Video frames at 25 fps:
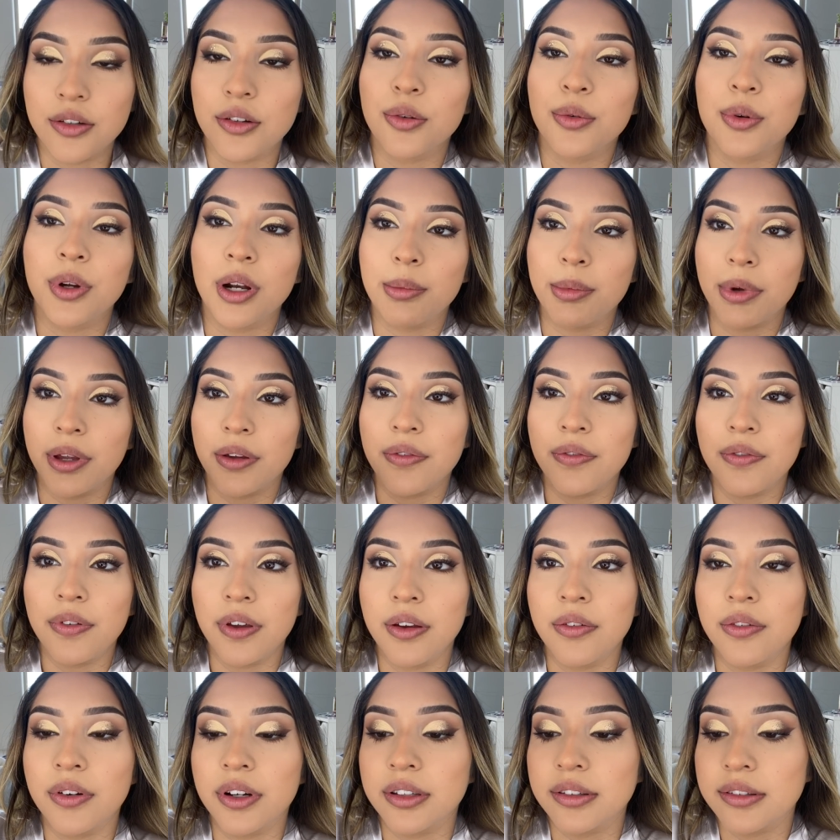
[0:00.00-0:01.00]
are one of my
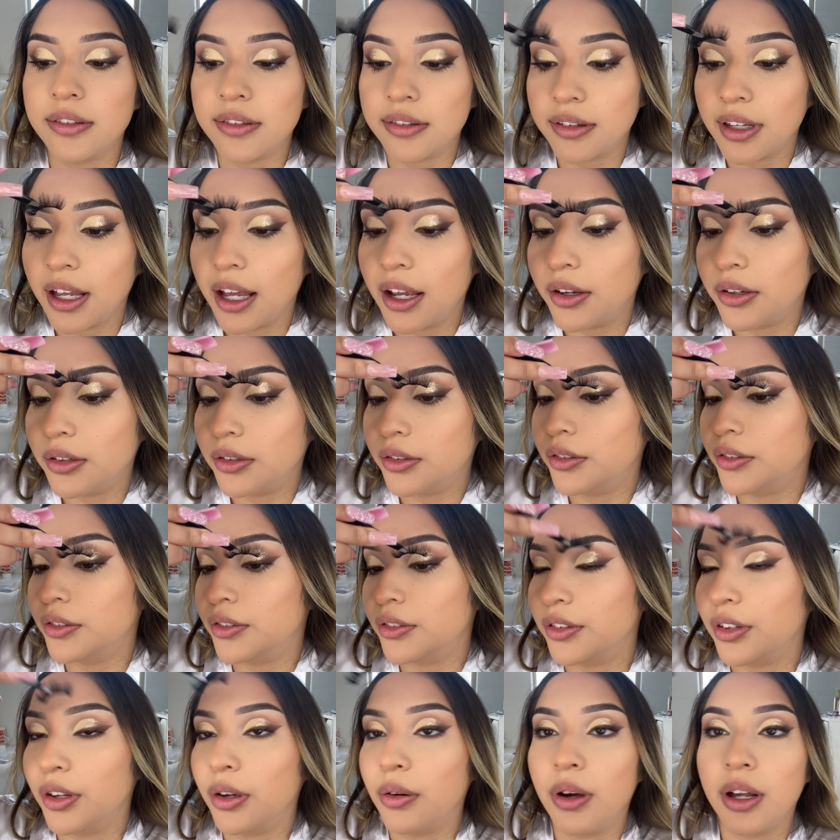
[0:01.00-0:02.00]
favorite styles,
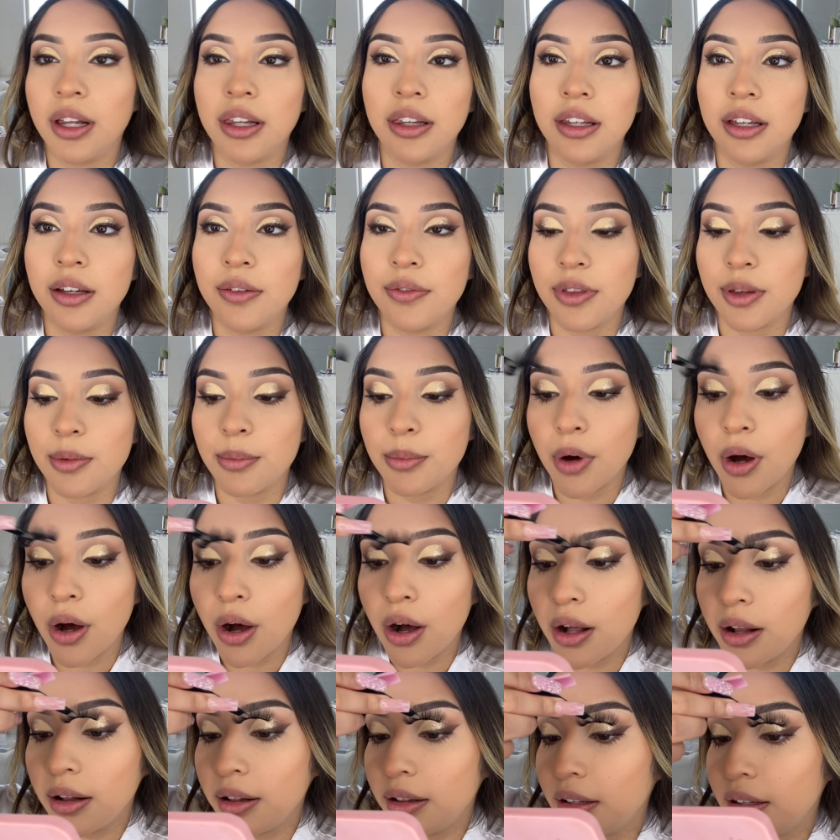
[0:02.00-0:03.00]
though I love them
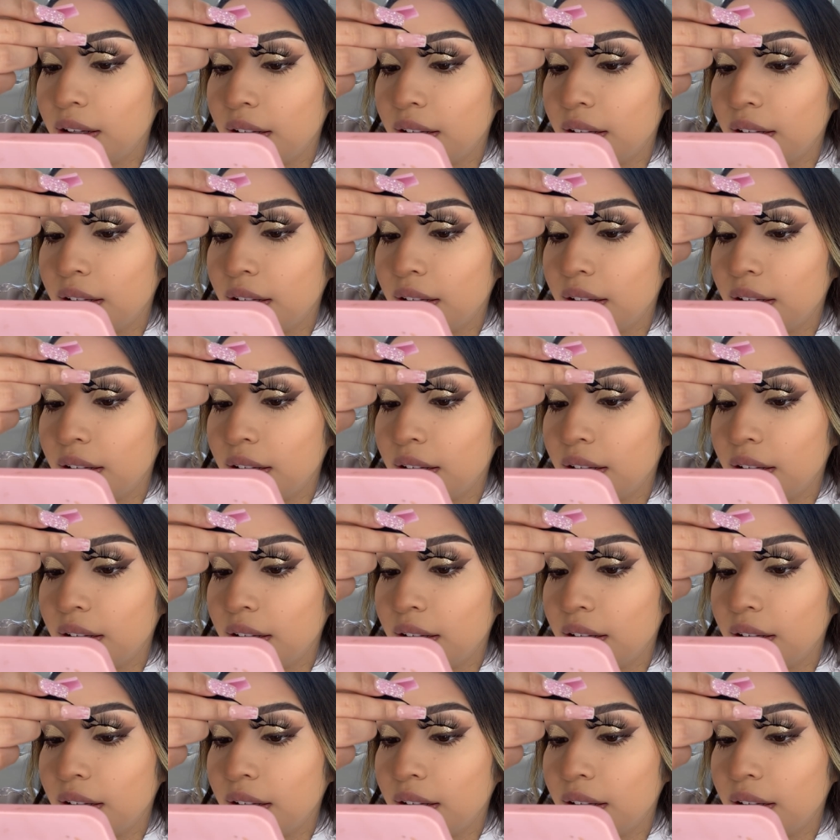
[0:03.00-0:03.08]
all.